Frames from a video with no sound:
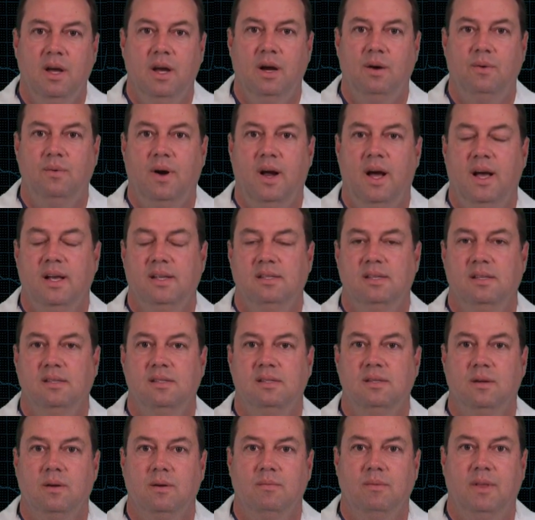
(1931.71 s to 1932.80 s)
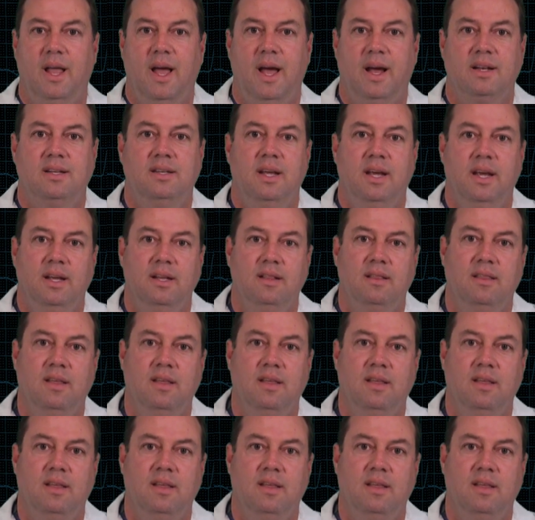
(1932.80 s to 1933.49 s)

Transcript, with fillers: a rise in serum lactate,